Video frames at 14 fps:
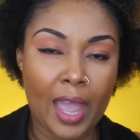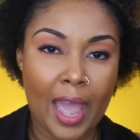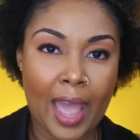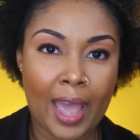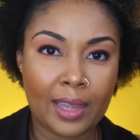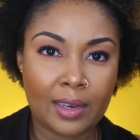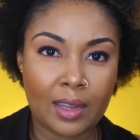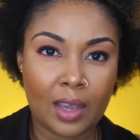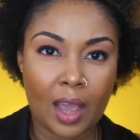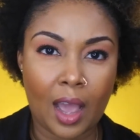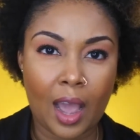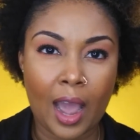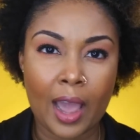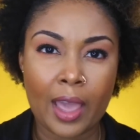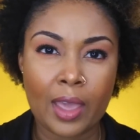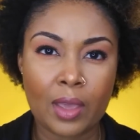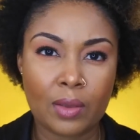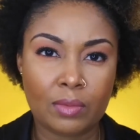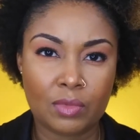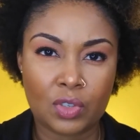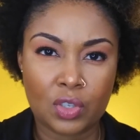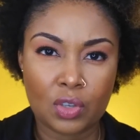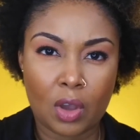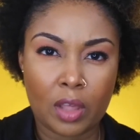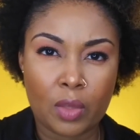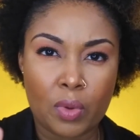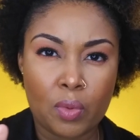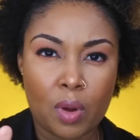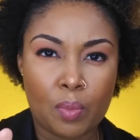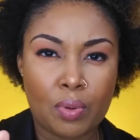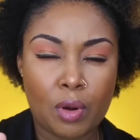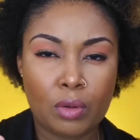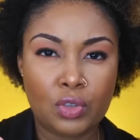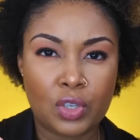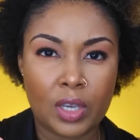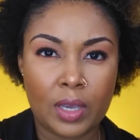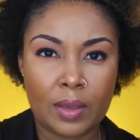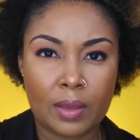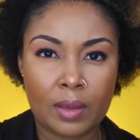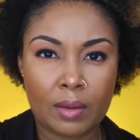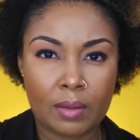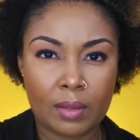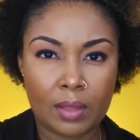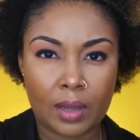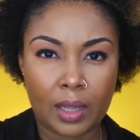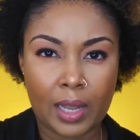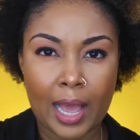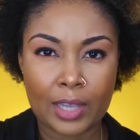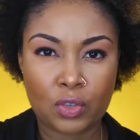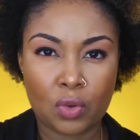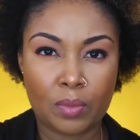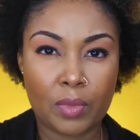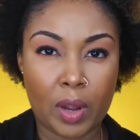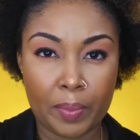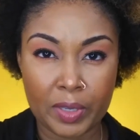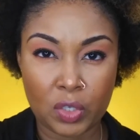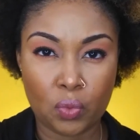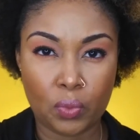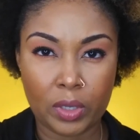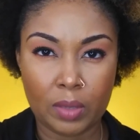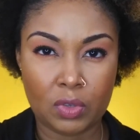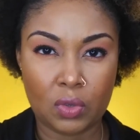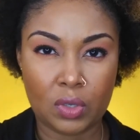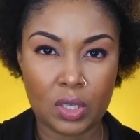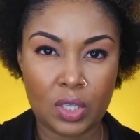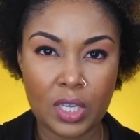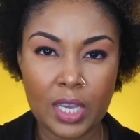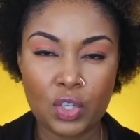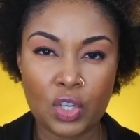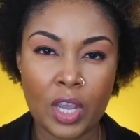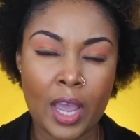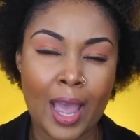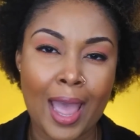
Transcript: And I saw that we were approaching the classroom where Mr. Williams used to teach.